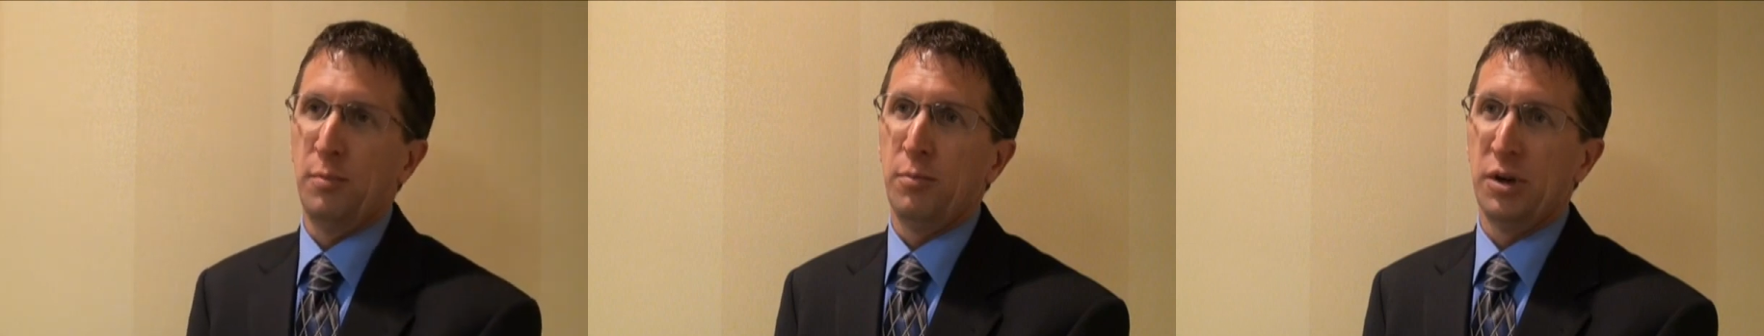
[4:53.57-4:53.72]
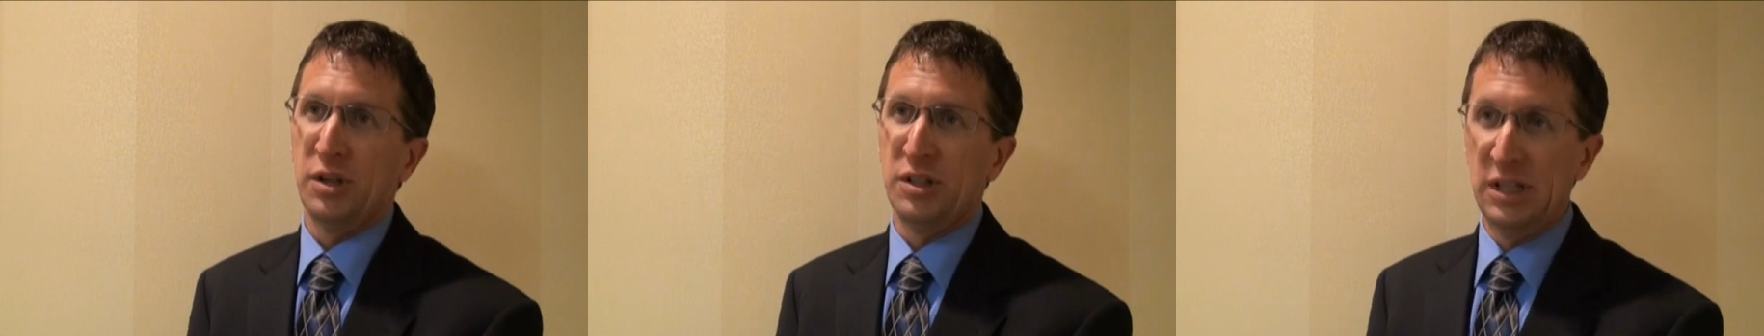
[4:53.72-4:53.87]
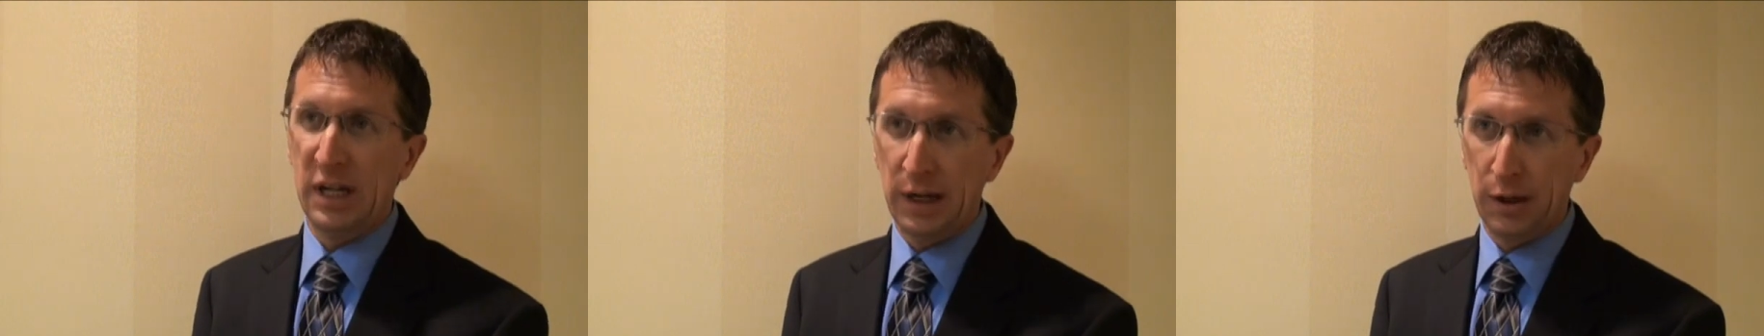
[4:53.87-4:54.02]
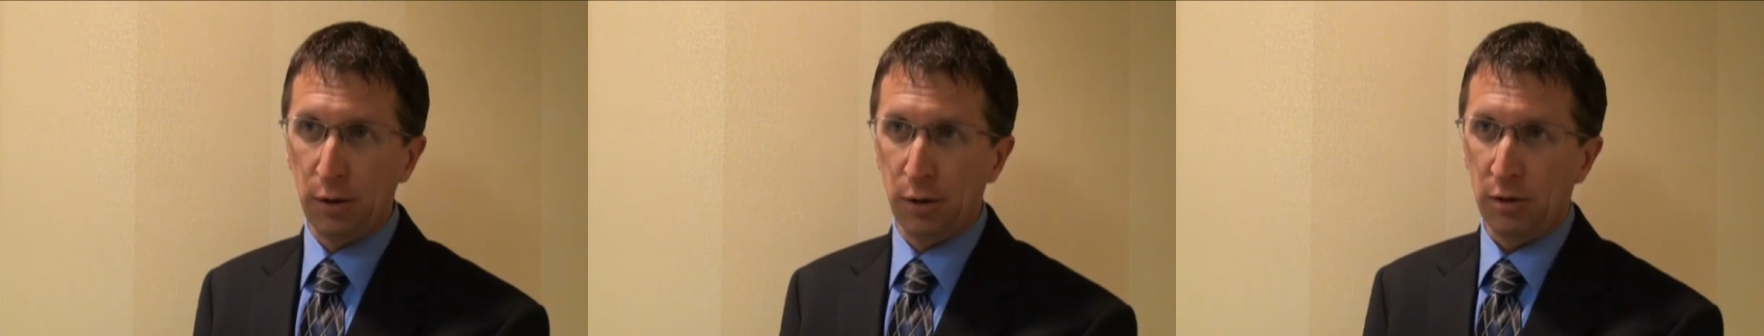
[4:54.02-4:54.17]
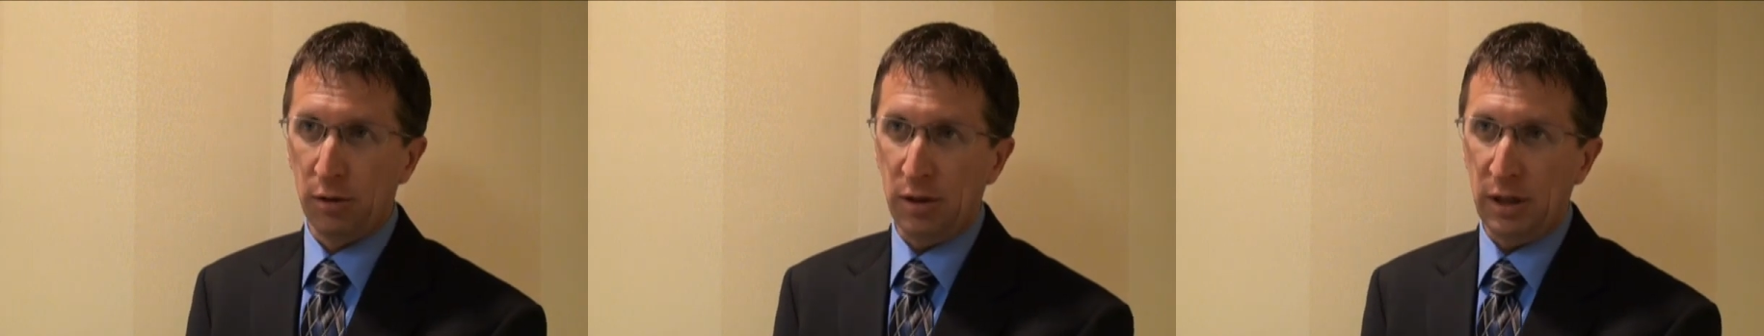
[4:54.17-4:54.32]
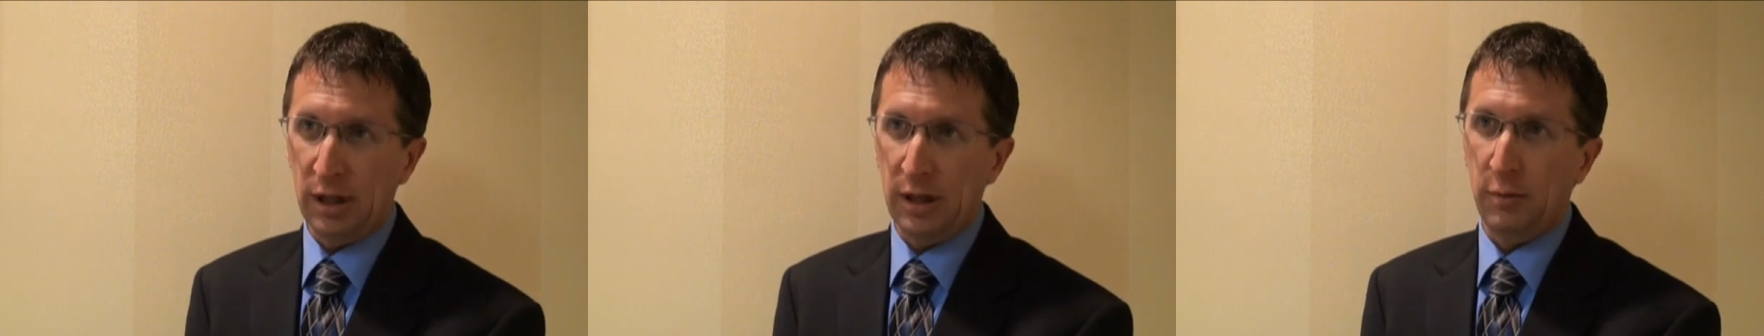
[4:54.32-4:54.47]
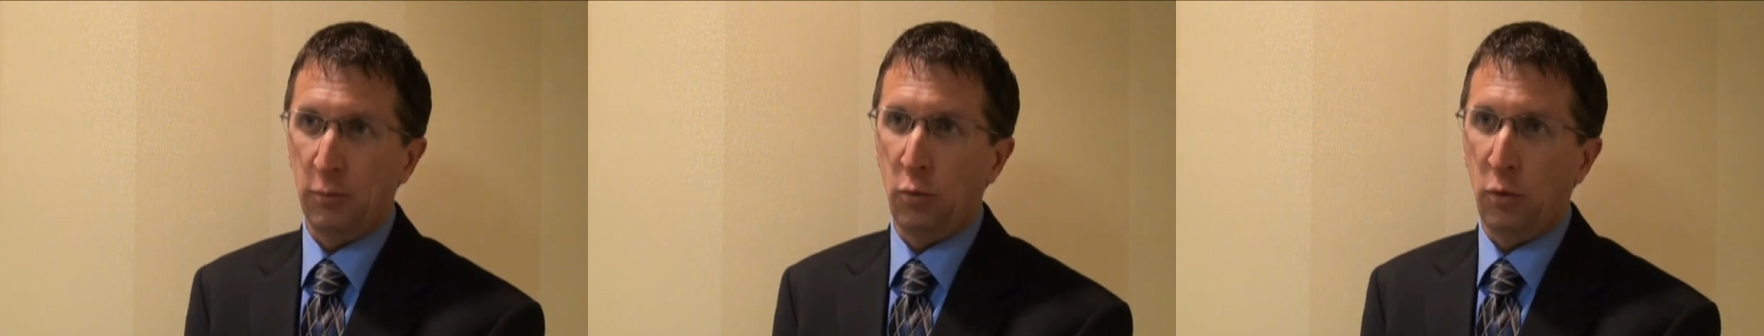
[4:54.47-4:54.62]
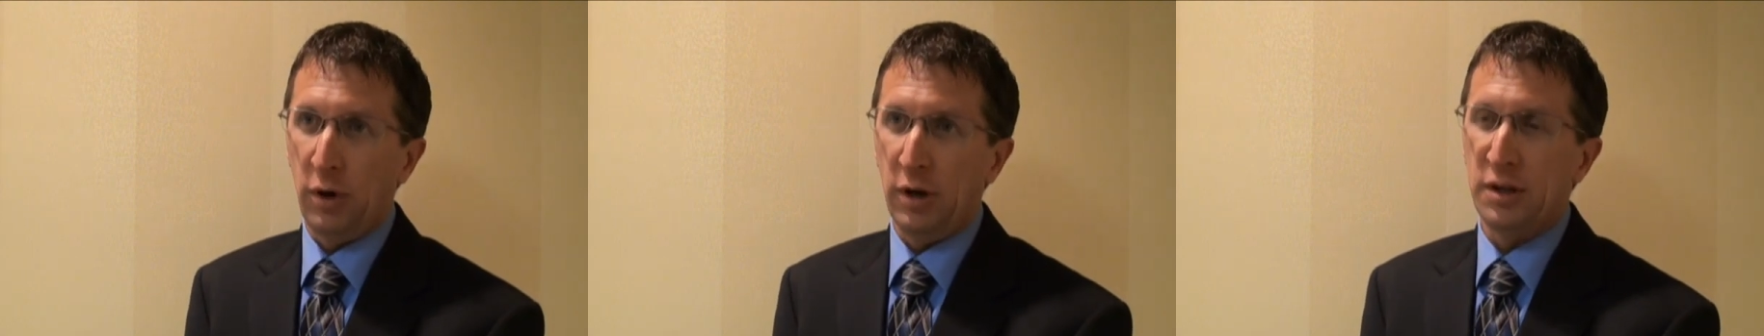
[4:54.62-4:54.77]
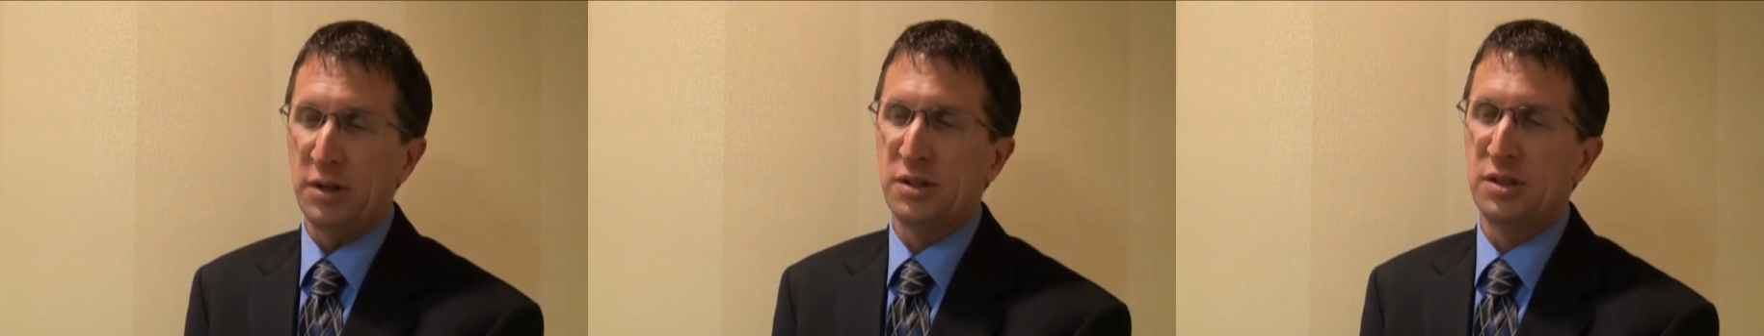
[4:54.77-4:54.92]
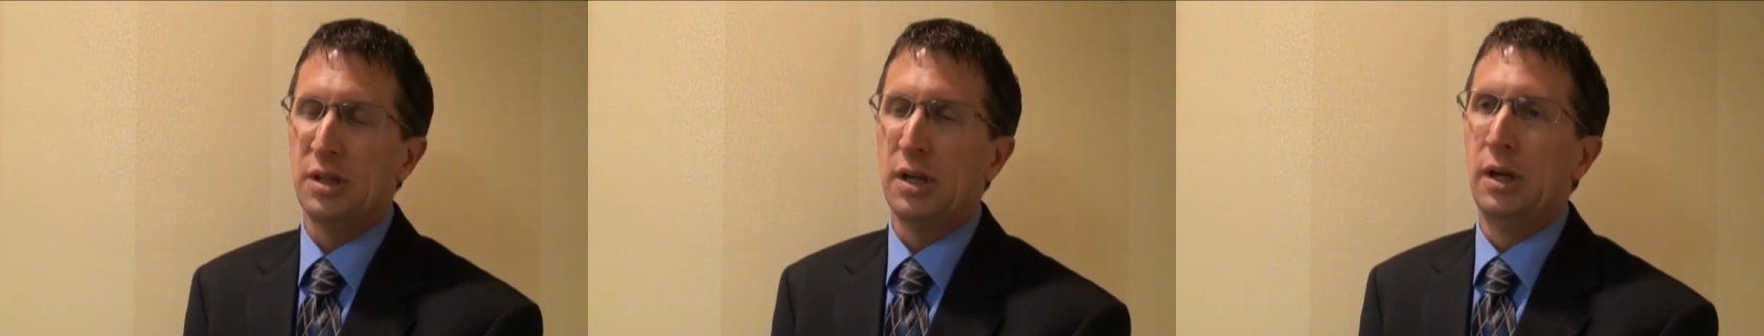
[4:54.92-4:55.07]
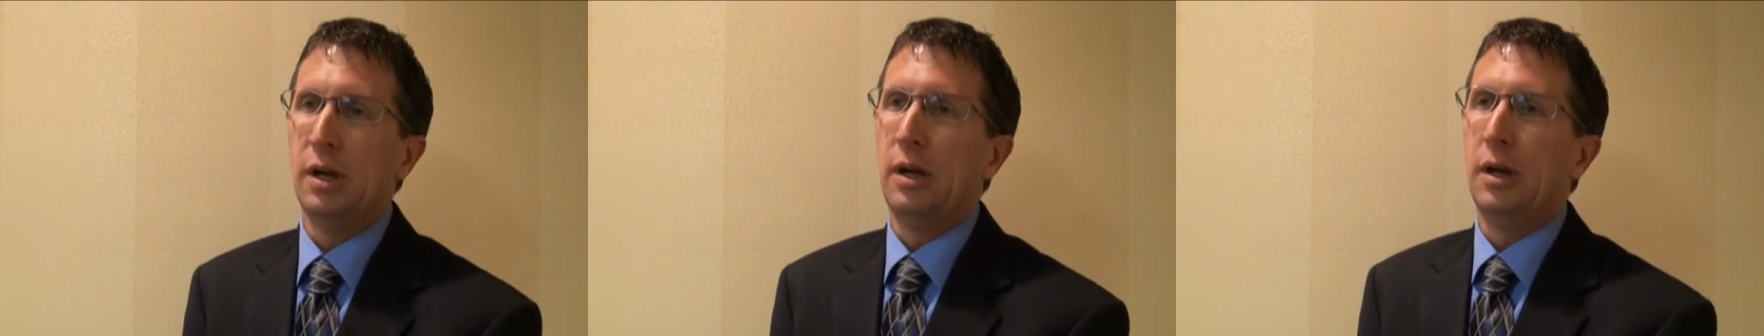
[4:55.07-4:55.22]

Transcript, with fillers: particularly was